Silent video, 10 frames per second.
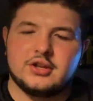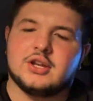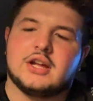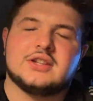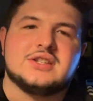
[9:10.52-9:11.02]

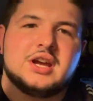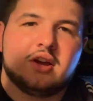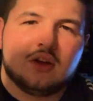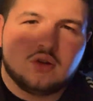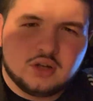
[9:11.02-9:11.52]
got the
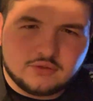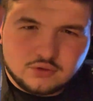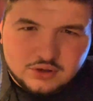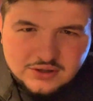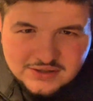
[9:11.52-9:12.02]
towel. If
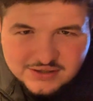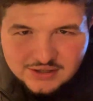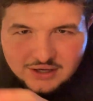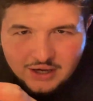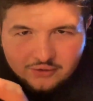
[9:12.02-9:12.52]
you can
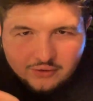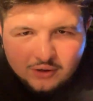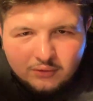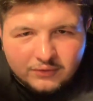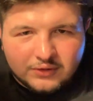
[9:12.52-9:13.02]
see, I don't
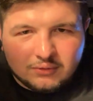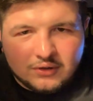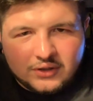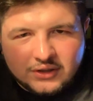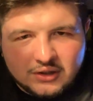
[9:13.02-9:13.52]
know if it's
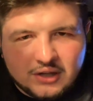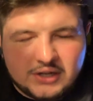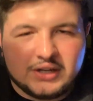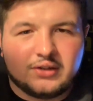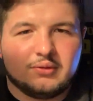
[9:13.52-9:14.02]
really, the
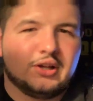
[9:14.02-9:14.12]
lighting,